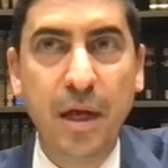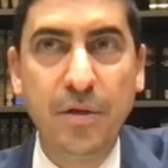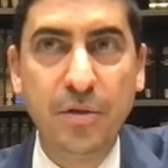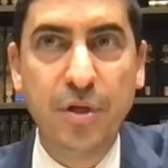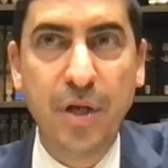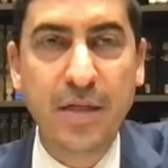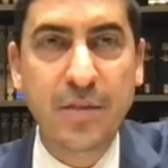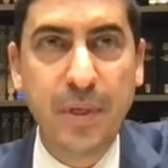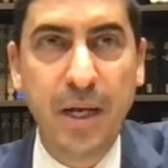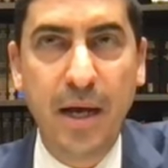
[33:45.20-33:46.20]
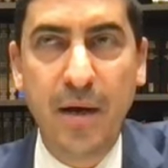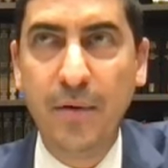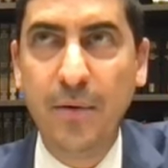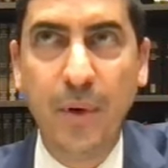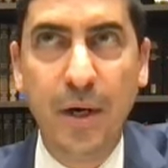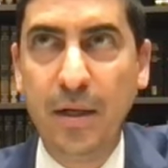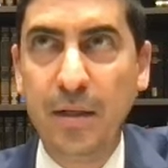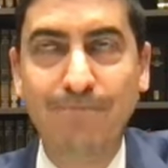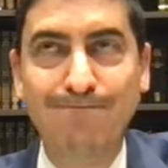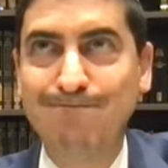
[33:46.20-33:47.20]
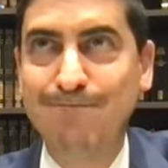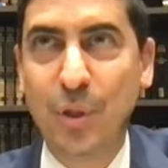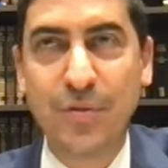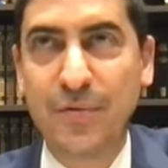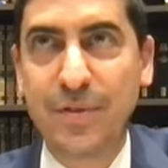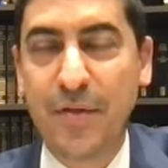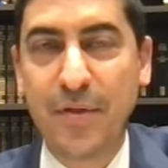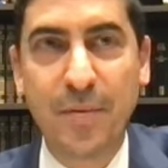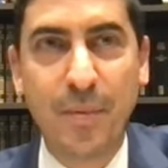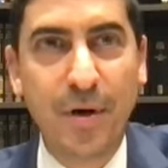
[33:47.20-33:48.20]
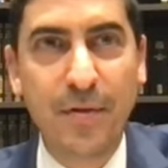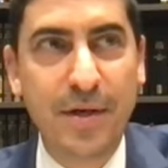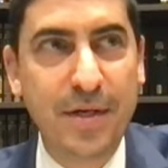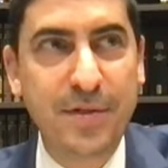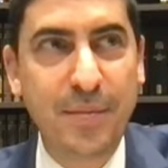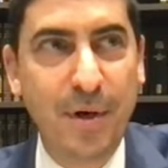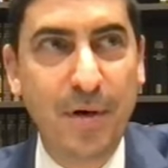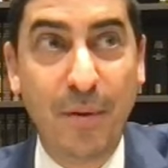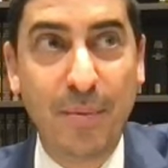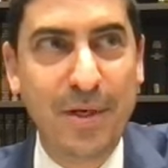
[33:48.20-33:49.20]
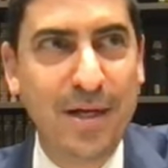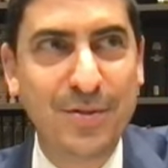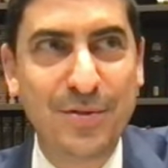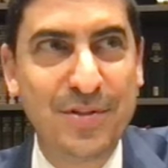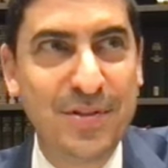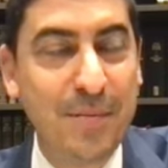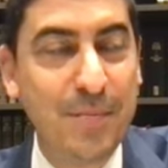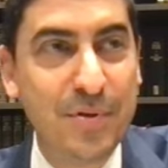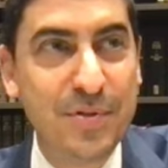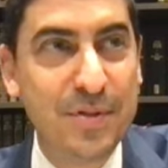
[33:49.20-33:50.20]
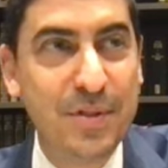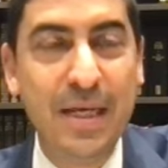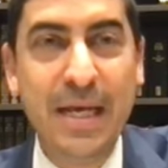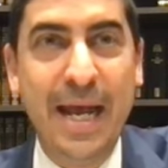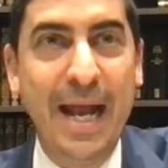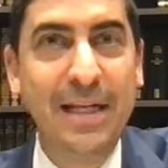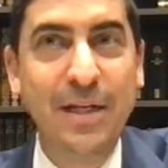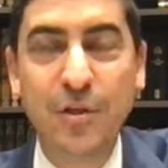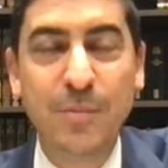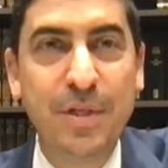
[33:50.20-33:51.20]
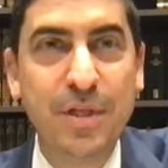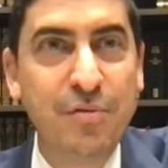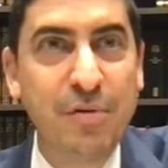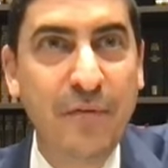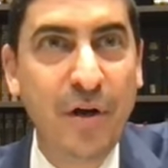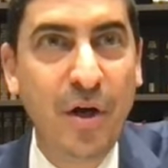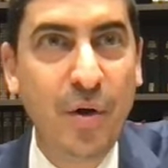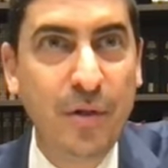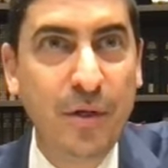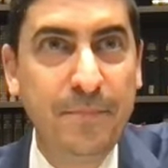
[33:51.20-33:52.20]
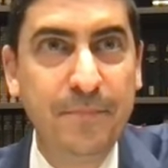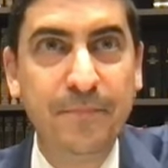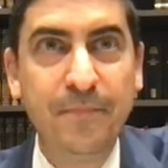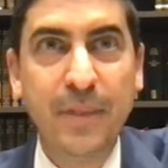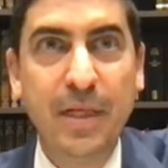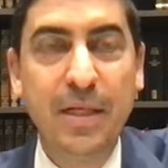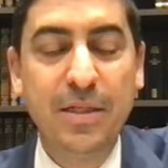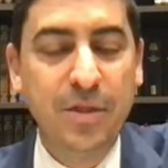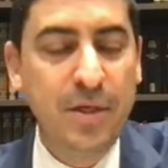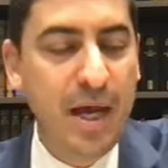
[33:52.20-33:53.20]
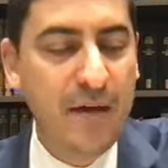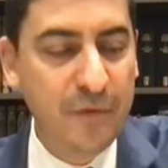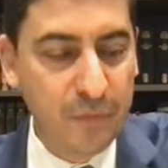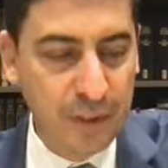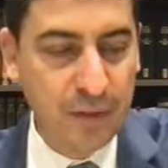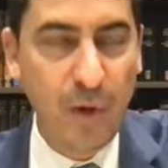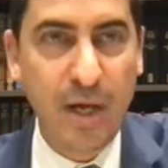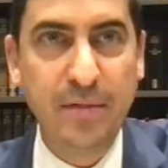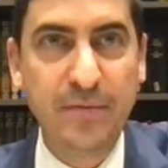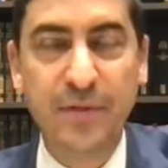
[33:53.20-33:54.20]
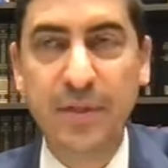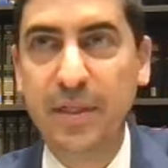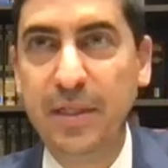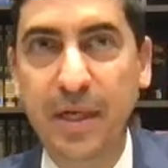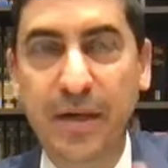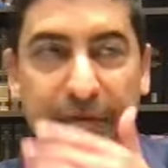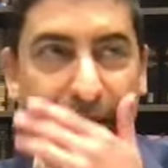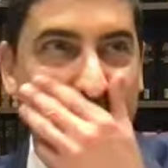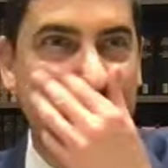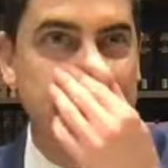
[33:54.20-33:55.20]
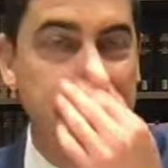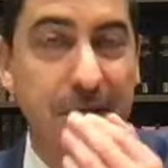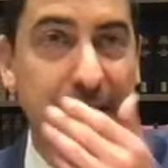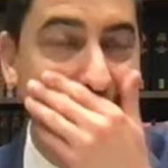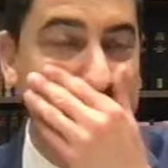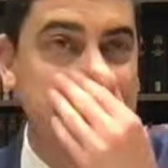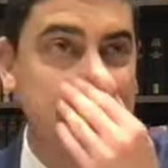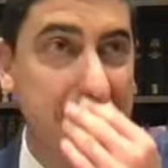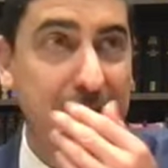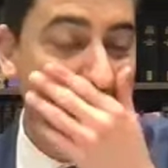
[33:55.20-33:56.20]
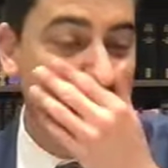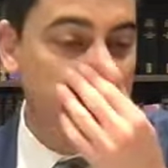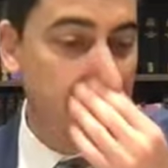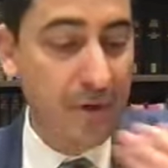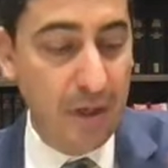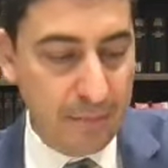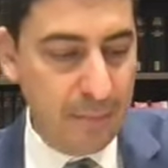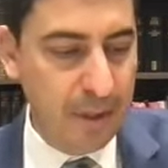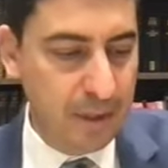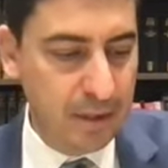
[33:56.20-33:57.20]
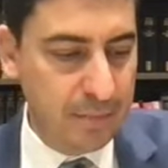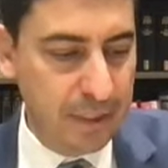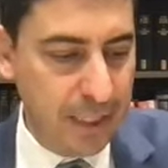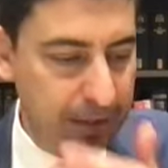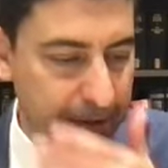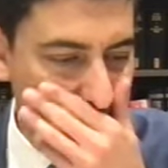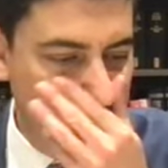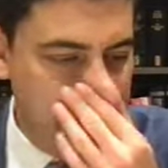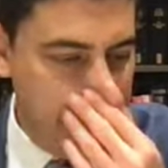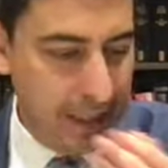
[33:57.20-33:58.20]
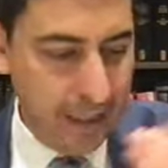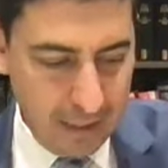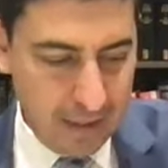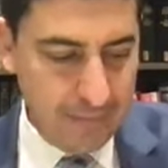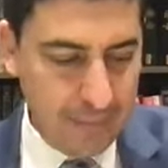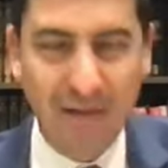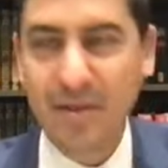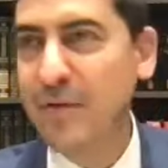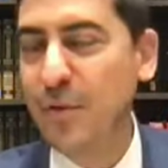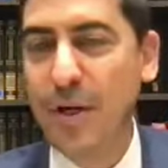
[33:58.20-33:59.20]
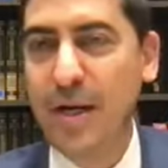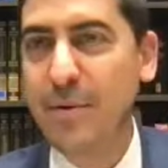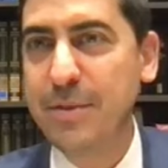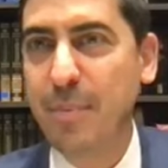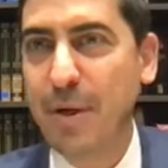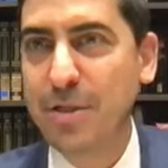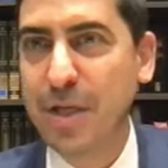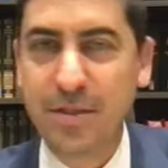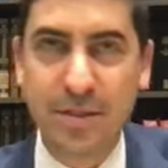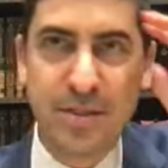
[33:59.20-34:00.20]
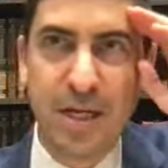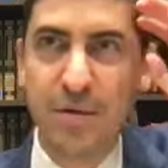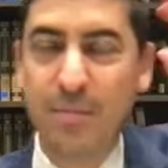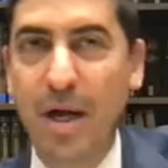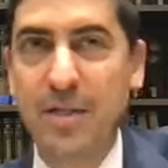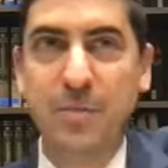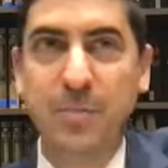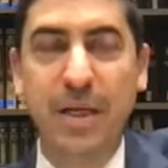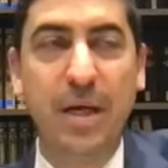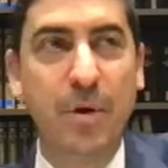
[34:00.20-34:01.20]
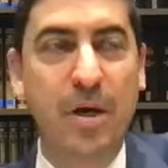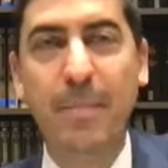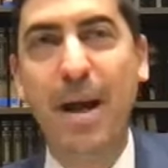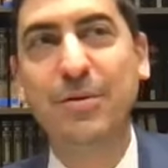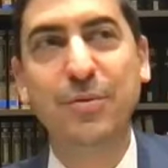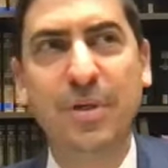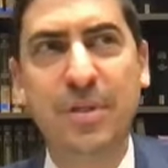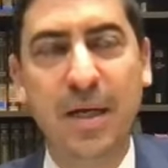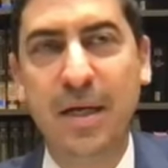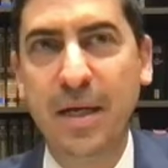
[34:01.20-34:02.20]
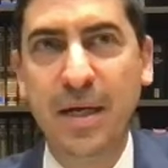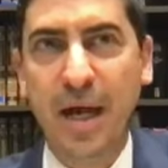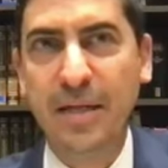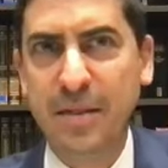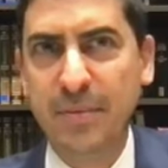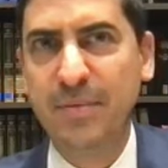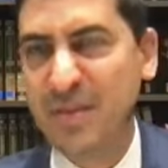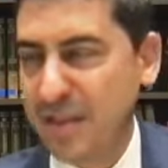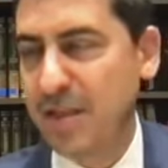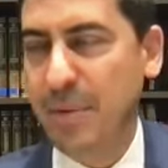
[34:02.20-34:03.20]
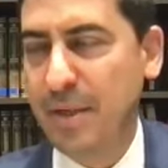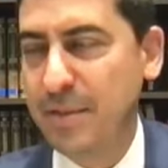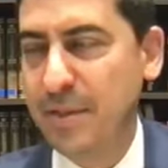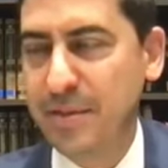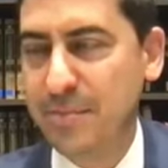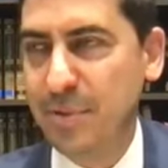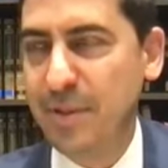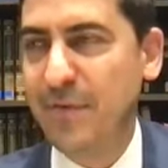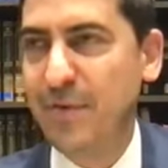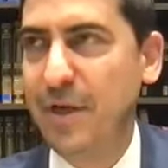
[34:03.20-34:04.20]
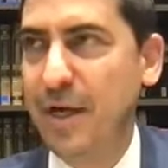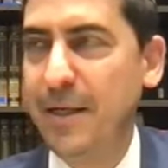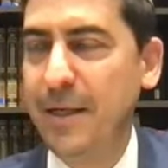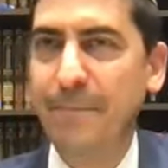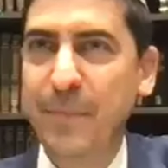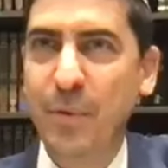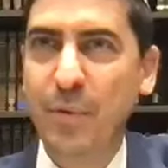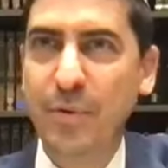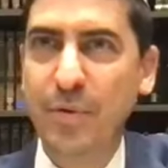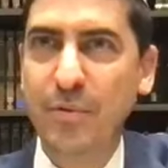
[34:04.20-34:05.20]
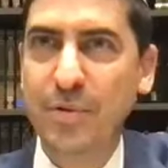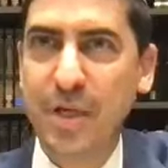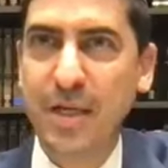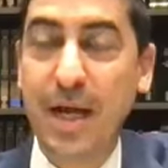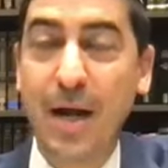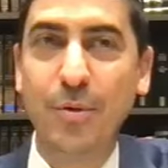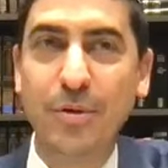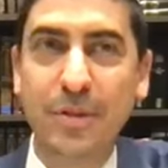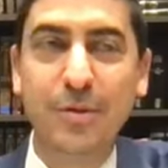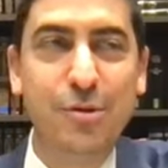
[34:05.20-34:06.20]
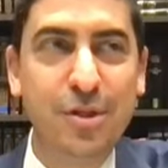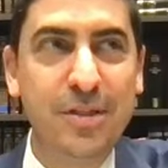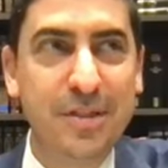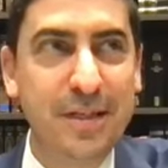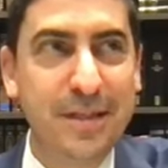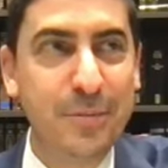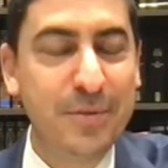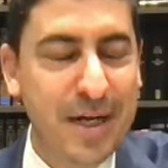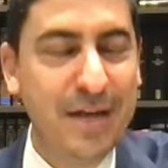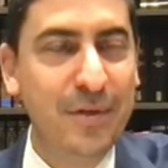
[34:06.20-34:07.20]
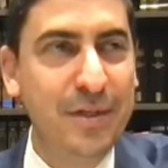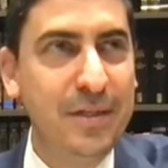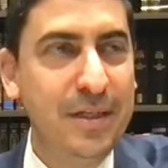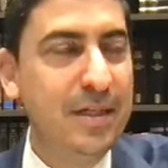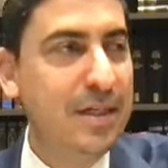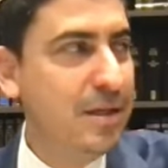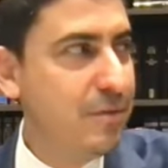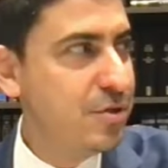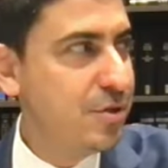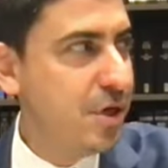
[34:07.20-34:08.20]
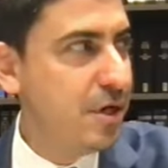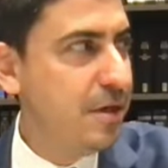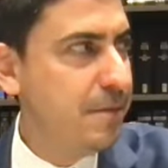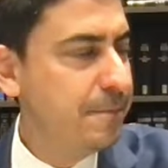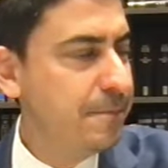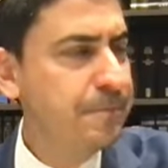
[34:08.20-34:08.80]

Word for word: Now, you should ask me now, well, Tosfot saw the Gemara, the next Gemara, Rabbi Yezer is the same person, and he holds Batishri Neva Ha'olam. So you have to really wait for the uh, for the answer on this for uh, a little bit later. Um, I'll give it away now as a punchline. Just set your mind spinning, and we'll come back to it. Is I, I sometimes think about this, believe it or not, when we're reciting our liturgy together when we're davening on Rosh Hashanah.